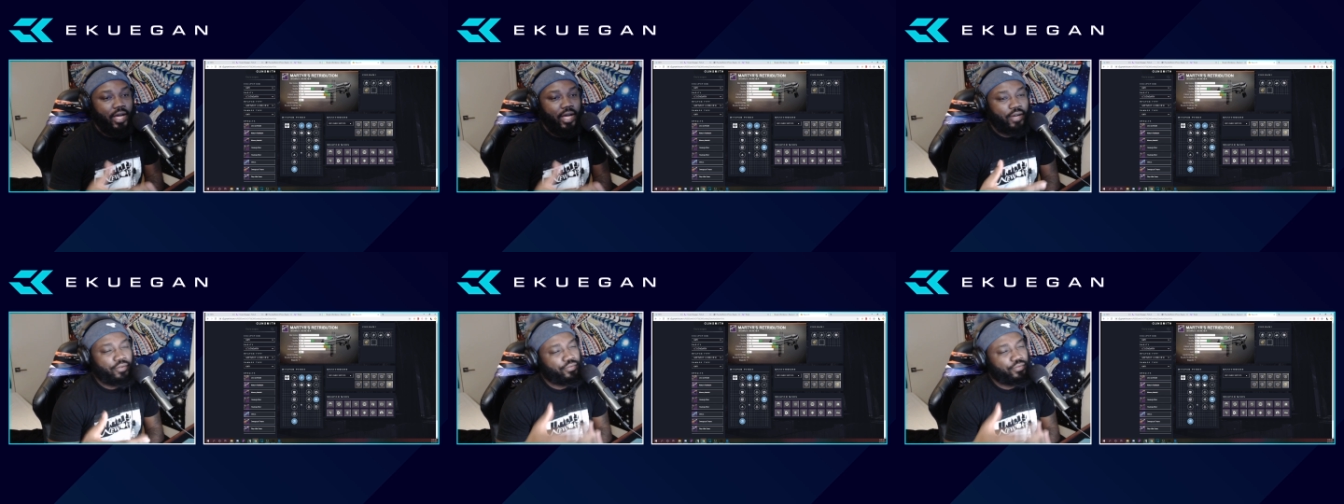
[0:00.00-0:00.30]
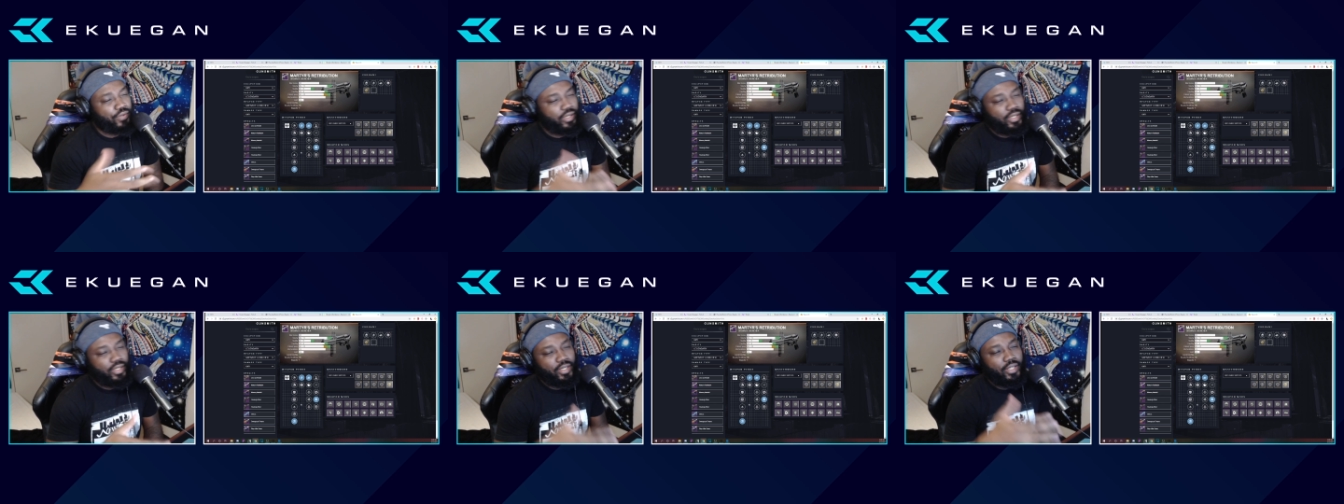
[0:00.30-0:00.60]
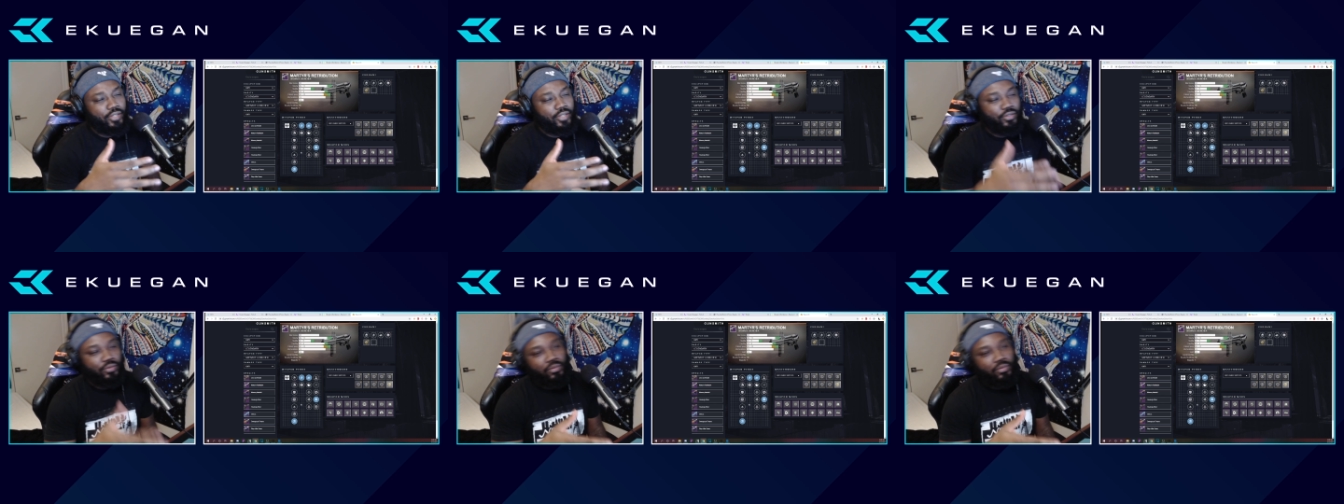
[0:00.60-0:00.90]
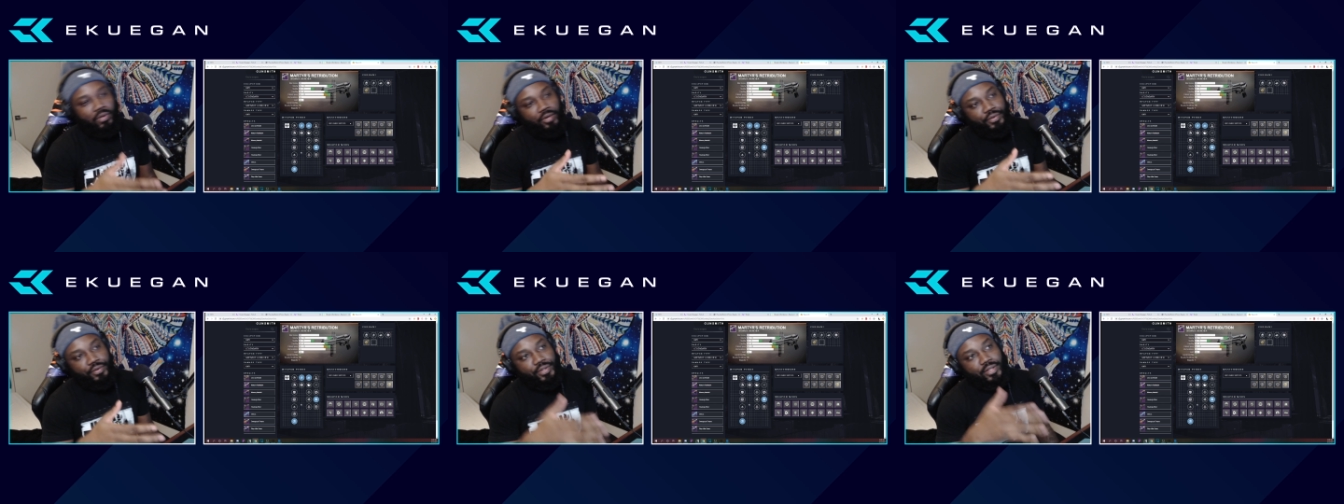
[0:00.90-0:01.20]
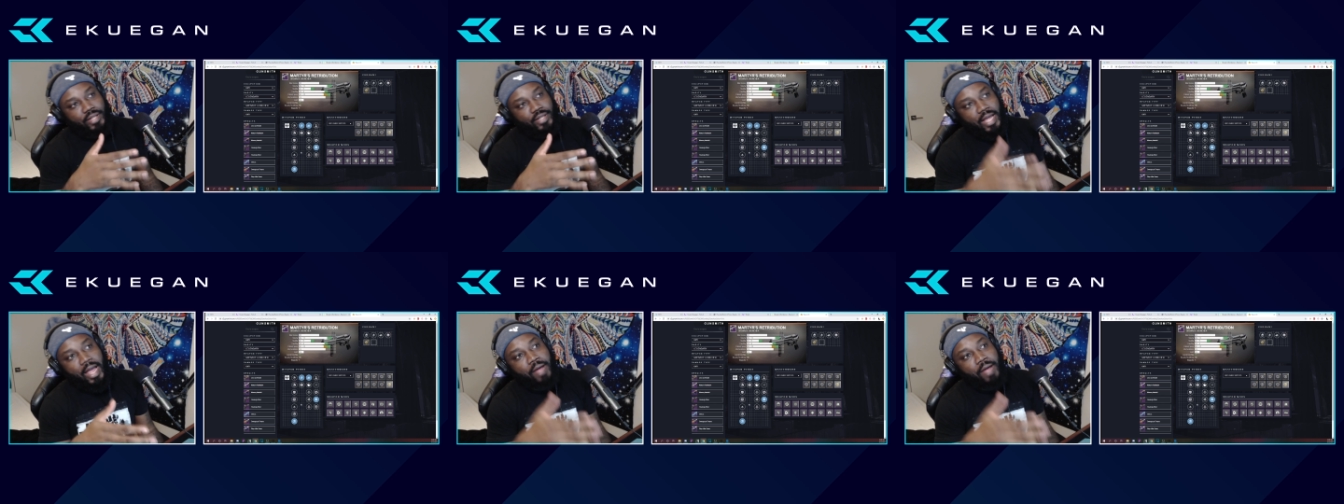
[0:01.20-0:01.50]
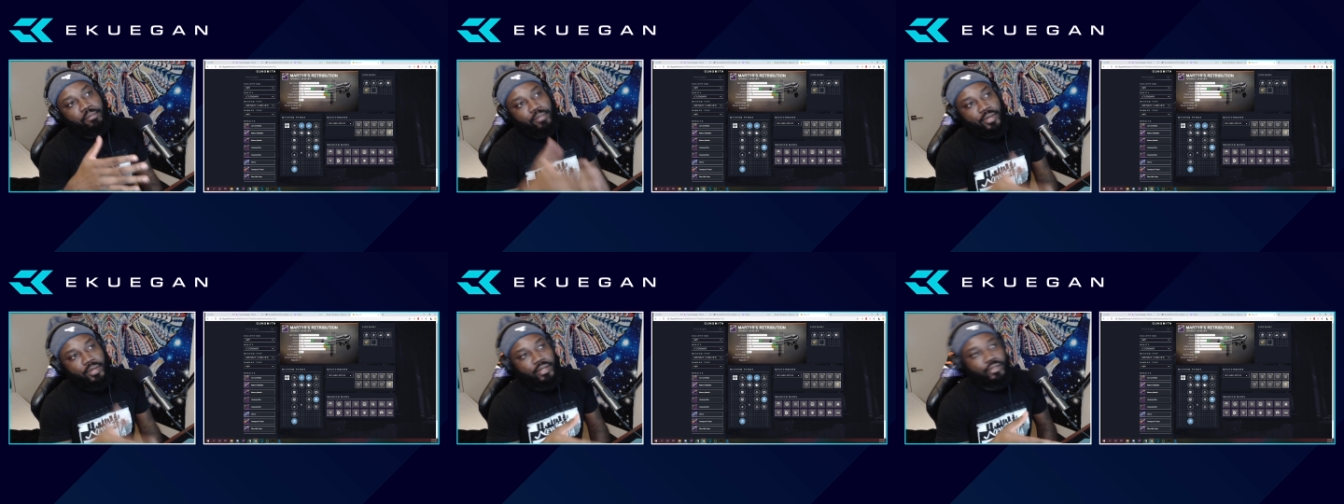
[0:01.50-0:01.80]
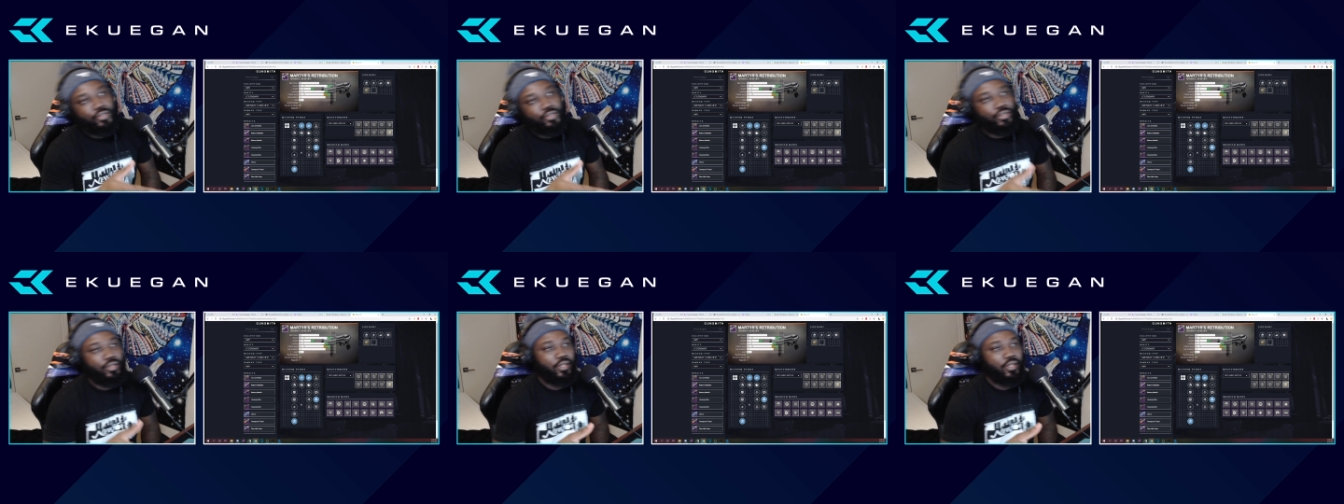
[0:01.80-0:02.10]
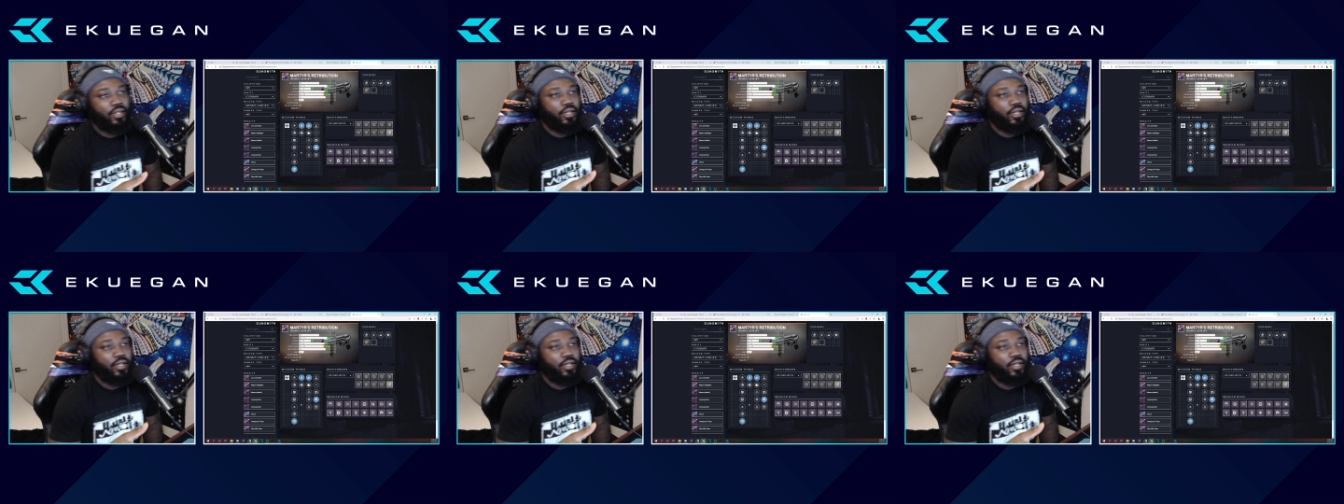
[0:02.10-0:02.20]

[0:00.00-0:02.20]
I don't really need to worry that much